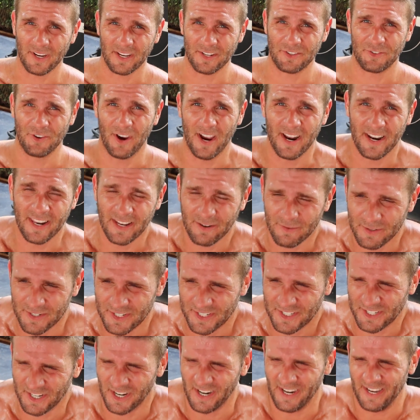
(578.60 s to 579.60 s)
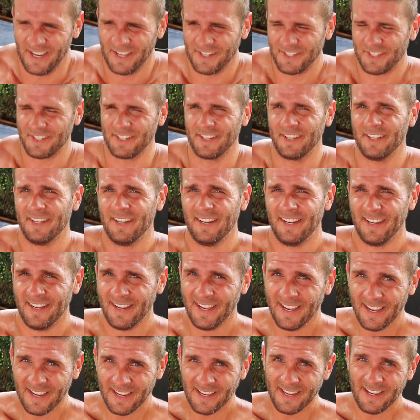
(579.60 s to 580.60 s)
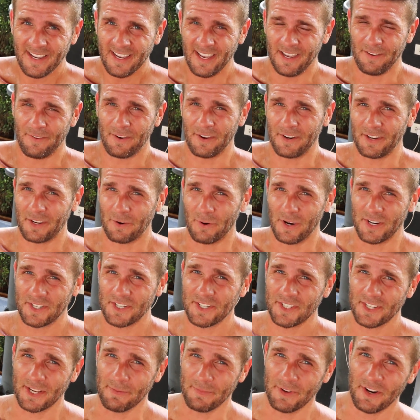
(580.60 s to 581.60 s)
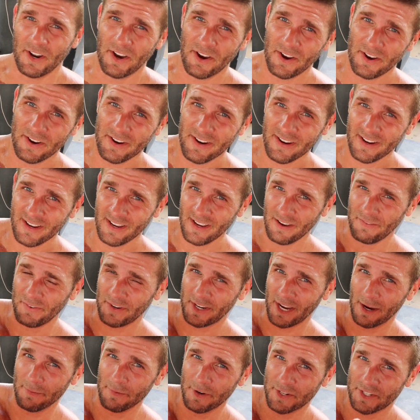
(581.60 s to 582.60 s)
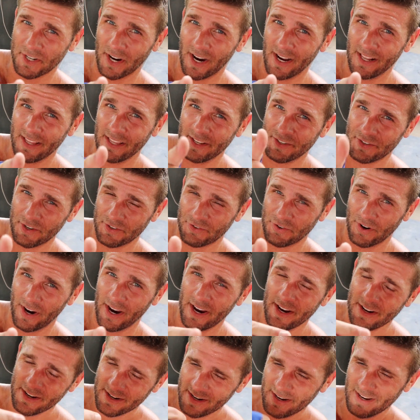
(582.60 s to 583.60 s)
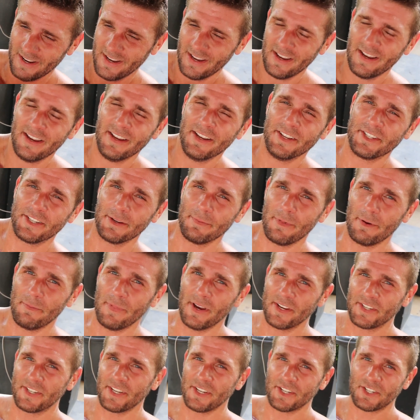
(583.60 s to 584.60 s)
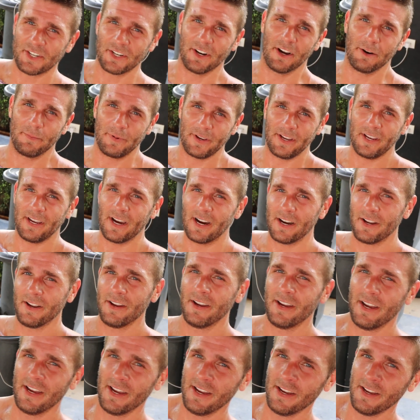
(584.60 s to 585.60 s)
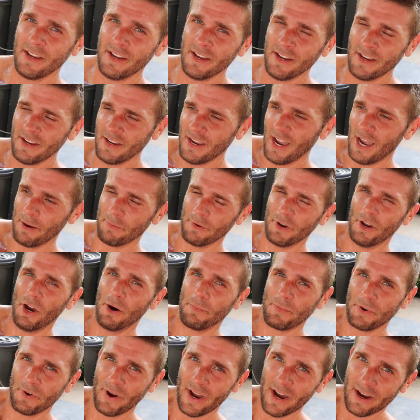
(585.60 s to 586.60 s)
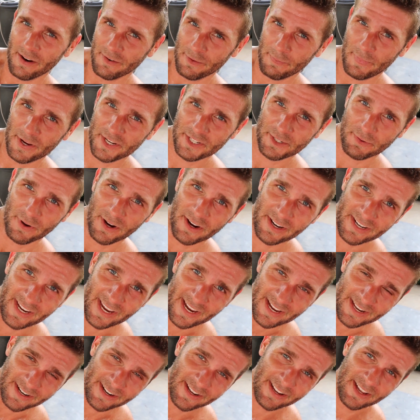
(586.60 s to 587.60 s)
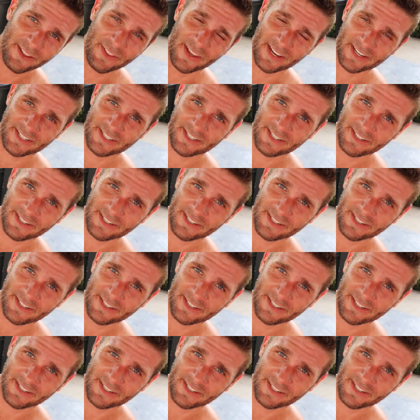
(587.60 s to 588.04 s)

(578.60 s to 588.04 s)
week of training, we're just tired, so if you've got any questions, let me know. If you come to Thailand to train, send me a message and I'll be uh, able to help you out the best way I can. Thanks,